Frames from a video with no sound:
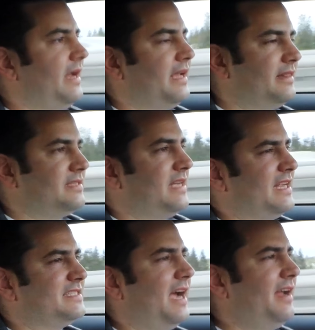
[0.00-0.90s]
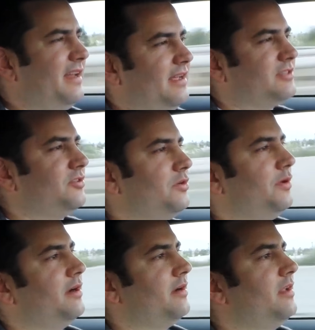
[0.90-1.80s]
get this anxiety. It's really
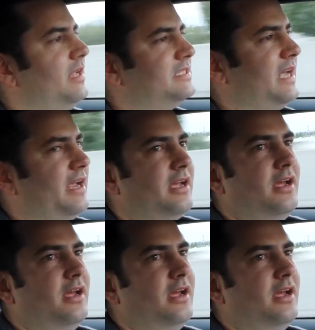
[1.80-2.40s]
weird. It's like